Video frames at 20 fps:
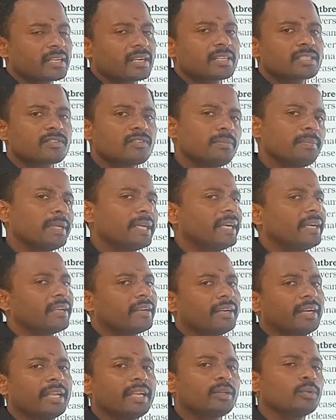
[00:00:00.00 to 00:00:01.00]
organs will be get
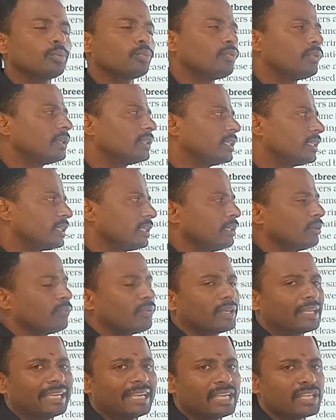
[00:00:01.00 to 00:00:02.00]
ready to further
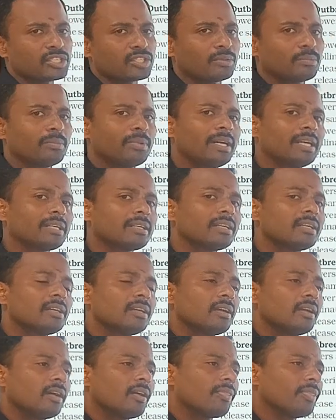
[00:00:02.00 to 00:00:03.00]
fertilization, but
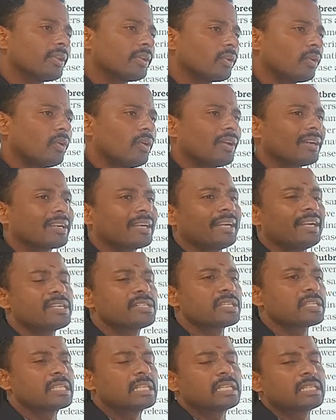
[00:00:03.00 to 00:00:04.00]
that all
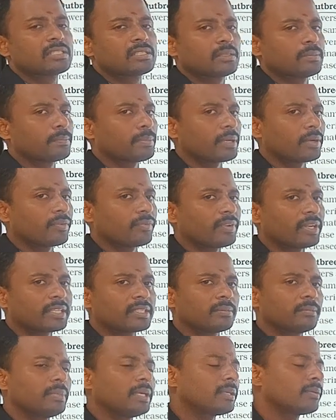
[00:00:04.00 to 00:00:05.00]
conditions is
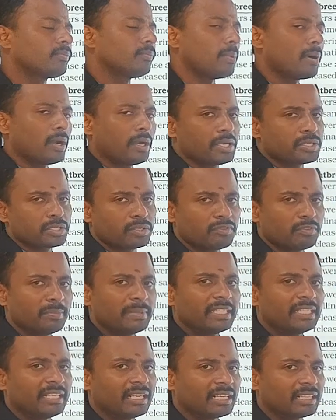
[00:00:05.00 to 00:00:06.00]
perfect, but pollination will
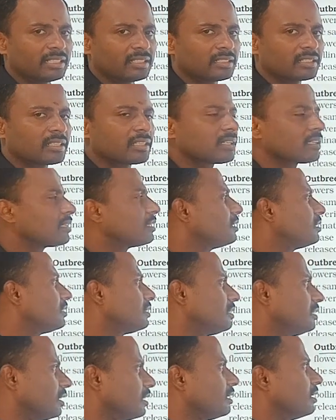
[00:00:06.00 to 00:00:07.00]
be not
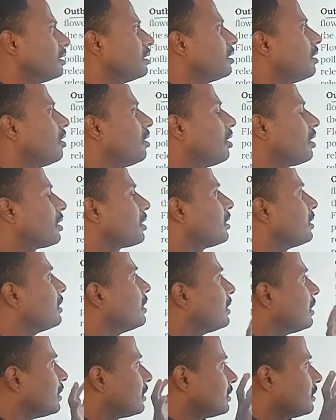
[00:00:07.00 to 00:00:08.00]
done, or
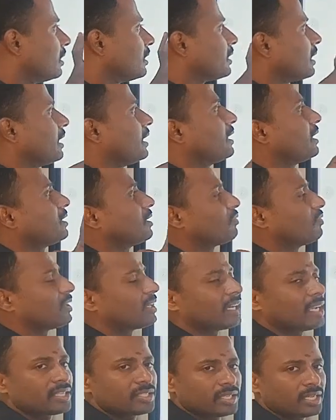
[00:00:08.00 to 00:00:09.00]
that enter the
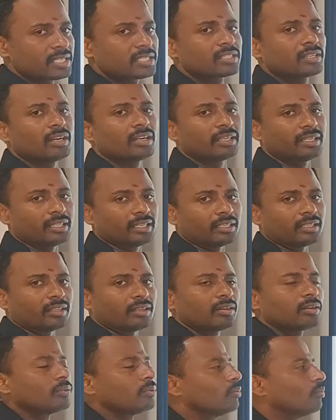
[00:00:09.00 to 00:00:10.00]
fertilization is not done.
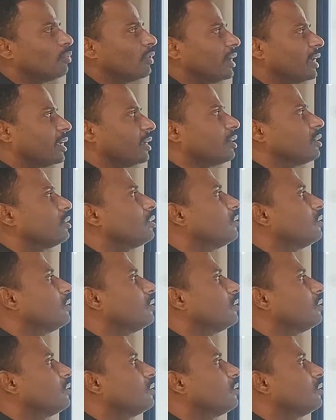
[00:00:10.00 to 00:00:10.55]
Why?